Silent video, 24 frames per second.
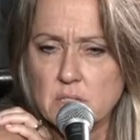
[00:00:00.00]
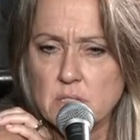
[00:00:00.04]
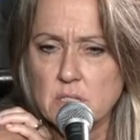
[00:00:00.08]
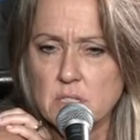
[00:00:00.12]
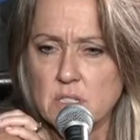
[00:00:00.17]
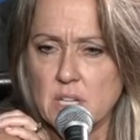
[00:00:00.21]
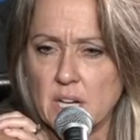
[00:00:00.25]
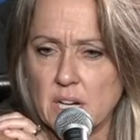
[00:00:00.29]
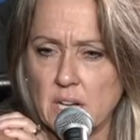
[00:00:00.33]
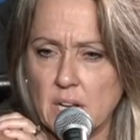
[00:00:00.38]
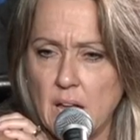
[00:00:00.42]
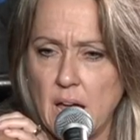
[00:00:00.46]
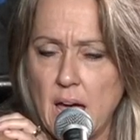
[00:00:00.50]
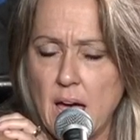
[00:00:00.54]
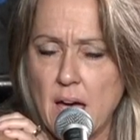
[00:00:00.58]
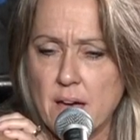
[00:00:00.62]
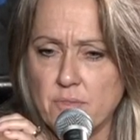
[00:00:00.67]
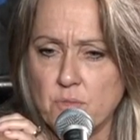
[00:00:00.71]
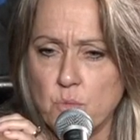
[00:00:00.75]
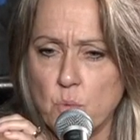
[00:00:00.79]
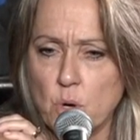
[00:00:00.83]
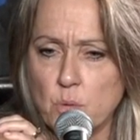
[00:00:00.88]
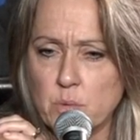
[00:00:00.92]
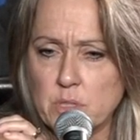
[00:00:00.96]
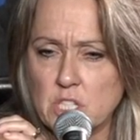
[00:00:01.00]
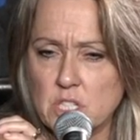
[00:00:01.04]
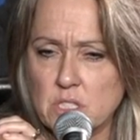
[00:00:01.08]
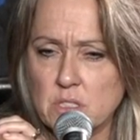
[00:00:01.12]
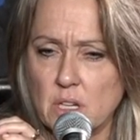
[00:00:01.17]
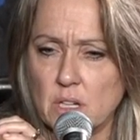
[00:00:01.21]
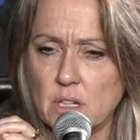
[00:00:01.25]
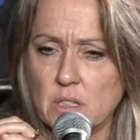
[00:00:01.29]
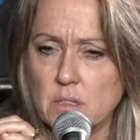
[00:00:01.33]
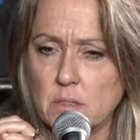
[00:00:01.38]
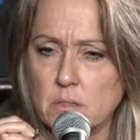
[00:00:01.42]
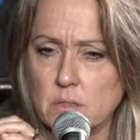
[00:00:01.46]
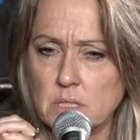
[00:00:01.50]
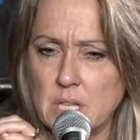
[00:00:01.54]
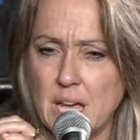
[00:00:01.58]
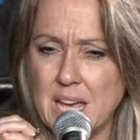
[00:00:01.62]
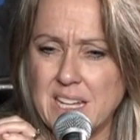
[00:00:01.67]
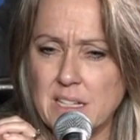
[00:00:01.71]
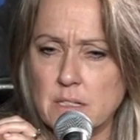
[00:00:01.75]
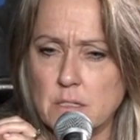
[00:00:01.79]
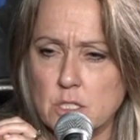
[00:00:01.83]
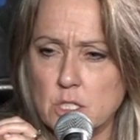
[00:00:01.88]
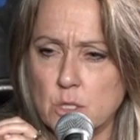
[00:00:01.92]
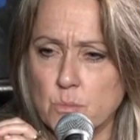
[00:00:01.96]
in the second half where we just got a little
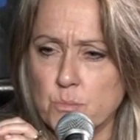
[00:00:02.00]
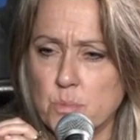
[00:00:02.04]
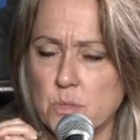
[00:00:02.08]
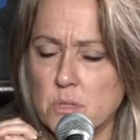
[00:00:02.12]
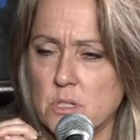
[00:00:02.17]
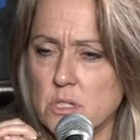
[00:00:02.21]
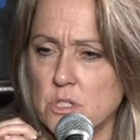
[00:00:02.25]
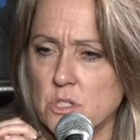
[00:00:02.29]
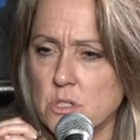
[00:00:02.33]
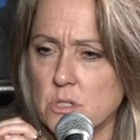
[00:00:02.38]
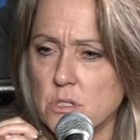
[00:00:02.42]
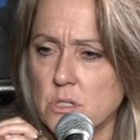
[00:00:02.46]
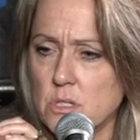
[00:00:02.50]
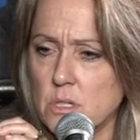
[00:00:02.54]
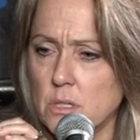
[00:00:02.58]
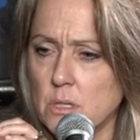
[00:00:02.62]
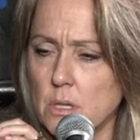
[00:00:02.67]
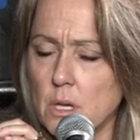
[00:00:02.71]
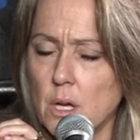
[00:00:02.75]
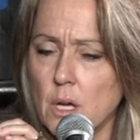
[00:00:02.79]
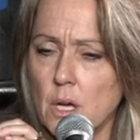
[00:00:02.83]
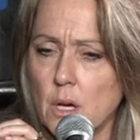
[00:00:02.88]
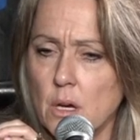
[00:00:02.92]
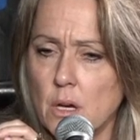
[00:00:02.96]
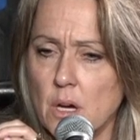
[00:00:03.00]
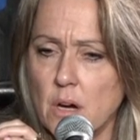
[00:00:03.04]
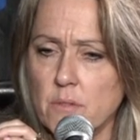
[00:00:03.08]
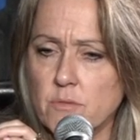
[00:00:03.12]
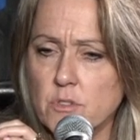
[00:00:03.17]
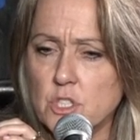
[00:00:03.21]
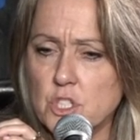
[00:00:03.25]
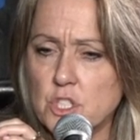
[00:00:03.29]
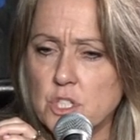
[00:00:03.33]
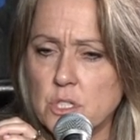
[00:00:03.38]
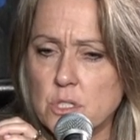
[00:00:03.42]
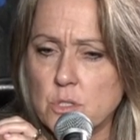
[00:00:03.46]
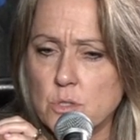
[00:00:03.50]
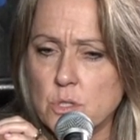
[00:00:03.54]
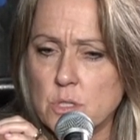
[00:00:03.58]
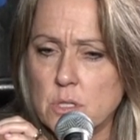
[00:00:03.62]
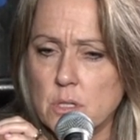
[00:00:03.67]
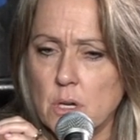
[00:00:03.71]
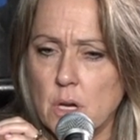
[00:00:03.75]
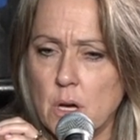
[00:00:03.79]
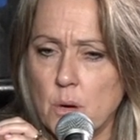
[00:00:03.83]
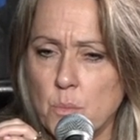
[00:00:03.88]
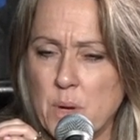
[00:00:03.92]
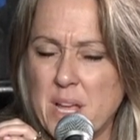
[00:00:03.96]
tight in some positions and coverages.
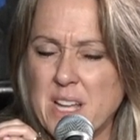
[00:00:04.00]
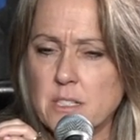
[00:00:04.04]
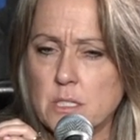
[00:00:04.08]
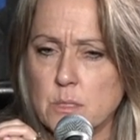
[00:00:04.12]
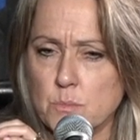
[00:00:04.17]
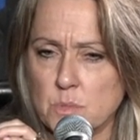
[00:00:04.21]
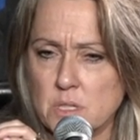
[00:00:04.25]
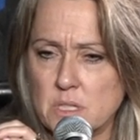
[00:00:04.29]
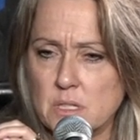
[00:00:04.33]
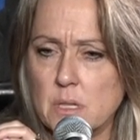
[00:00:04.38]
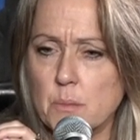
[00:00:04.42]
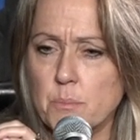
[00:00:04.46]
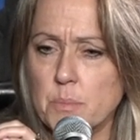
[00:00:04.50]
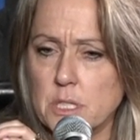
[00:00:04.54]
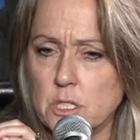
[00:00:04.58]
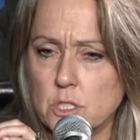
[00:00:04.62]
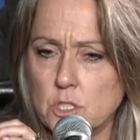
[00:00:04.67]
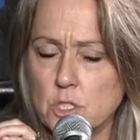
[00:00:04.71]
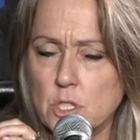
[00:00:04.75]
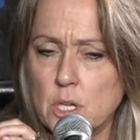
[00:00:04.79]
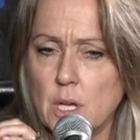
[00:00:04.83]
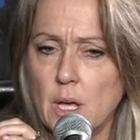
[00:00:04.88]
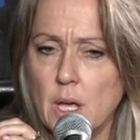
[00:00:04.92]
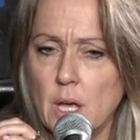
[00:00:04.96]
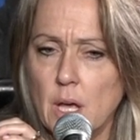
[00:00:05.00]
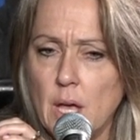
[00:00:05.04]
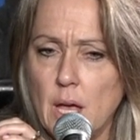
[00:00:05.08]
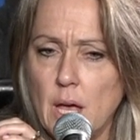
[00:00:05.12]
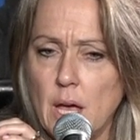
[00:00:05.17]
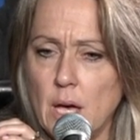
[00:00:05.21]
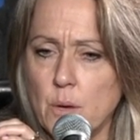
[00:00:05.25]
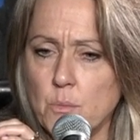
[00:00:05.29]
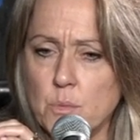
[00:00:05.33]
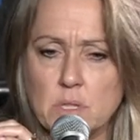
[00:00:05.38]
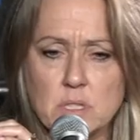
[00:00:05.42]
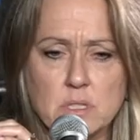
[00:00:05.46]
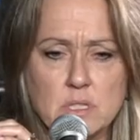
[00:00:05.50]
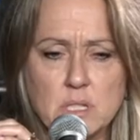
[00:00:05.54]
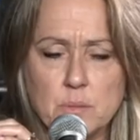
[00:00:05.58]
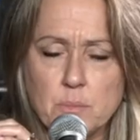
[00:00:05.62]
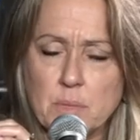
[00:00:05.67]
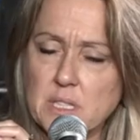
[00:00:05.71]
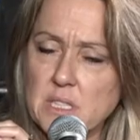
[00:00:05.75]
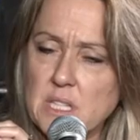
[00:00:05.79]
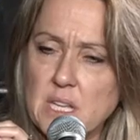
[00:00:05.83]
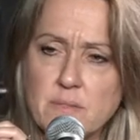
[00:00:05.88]
We had some slippage. And with a team like